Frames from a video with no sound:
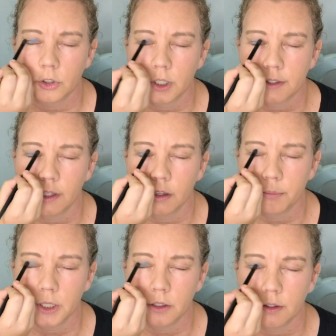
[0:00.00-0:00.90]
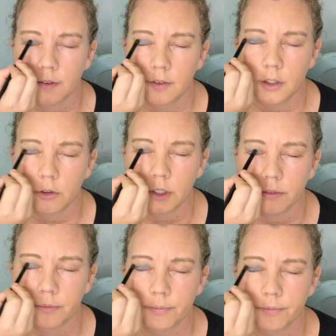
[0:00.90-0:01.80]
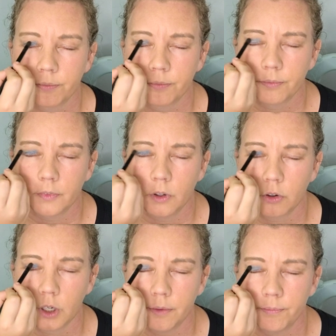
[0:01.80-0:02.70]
You're not telling me? It's a secret? Okay.